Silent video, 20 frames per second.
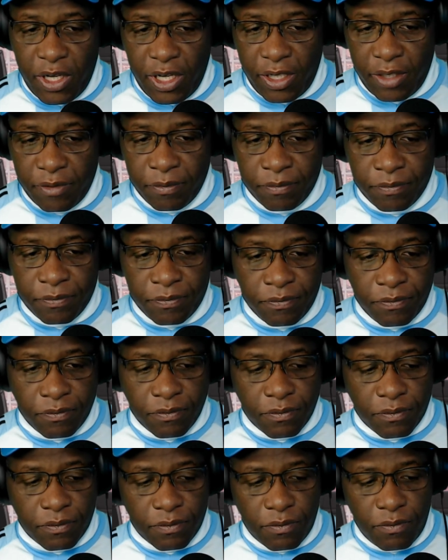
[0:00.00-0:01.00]
happening,
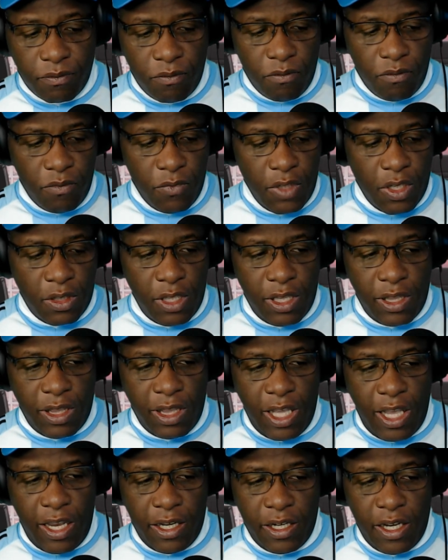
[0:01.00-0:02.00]

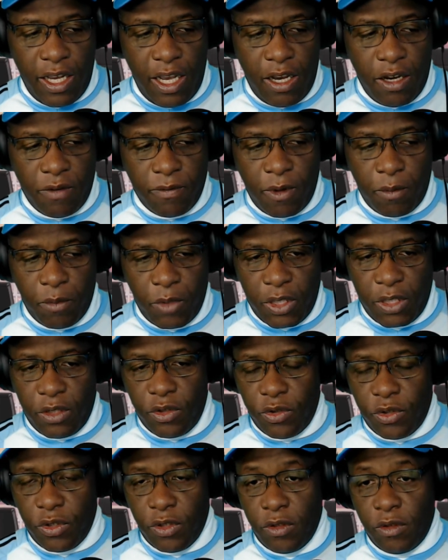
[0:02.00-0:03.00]
the line out from
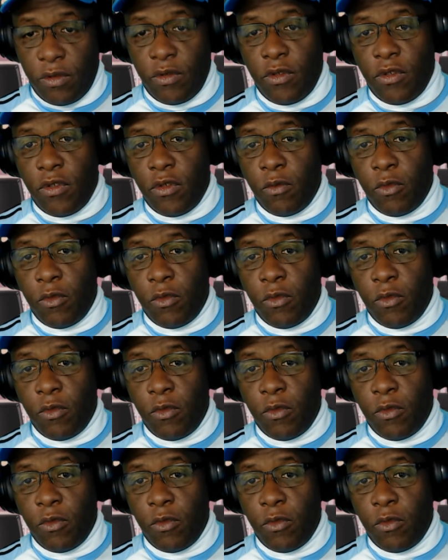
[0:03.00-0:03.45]
the control